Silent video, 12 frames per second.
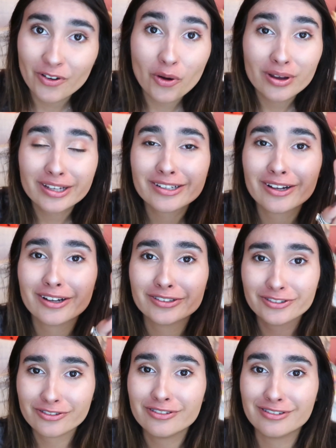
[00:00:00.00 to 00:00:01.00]
Focus
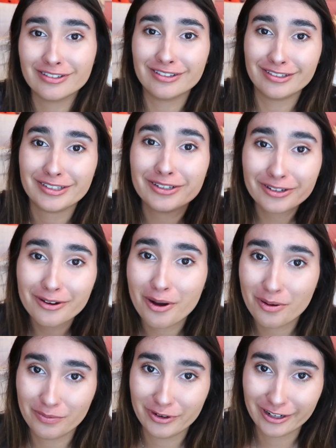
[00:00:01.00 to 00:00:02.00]
on school, do your
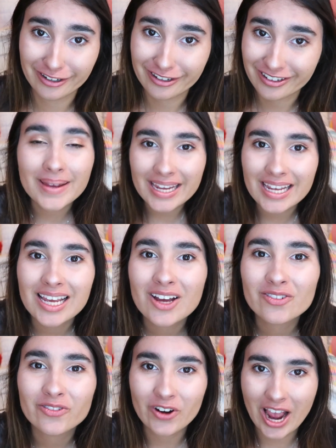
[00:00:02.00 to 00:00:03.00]
homework, be
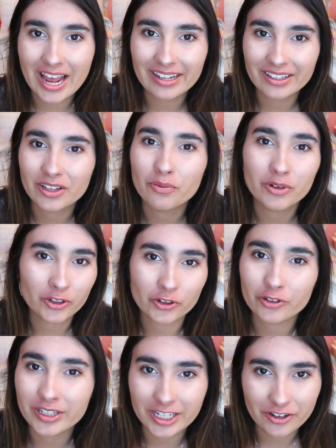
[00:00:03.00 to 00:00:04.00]
friends with
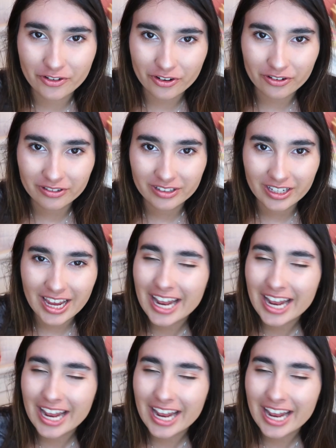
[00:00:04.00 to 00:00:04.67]
your teachers.